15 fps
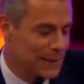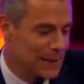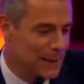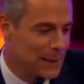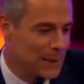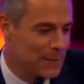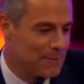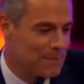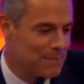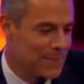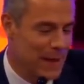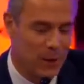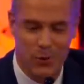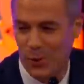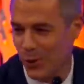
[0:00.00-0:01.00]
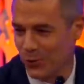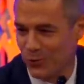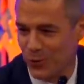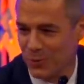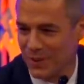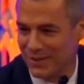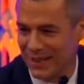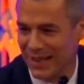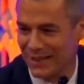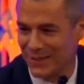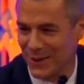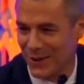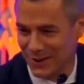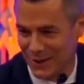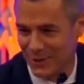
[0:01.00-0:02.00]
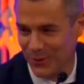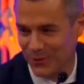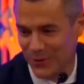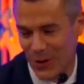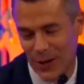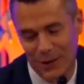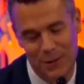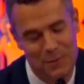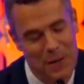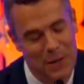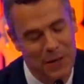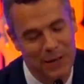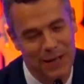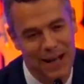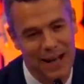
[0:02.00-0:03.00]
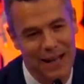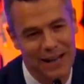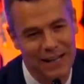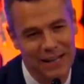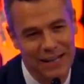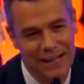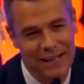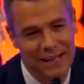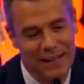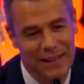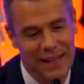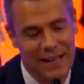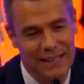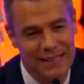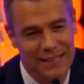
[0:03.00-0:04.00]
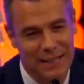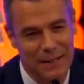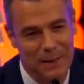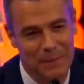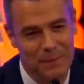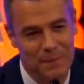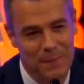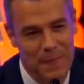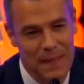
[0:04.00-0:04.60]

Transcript: um, that quote from the TED Talk that we've talked about a lot, that um,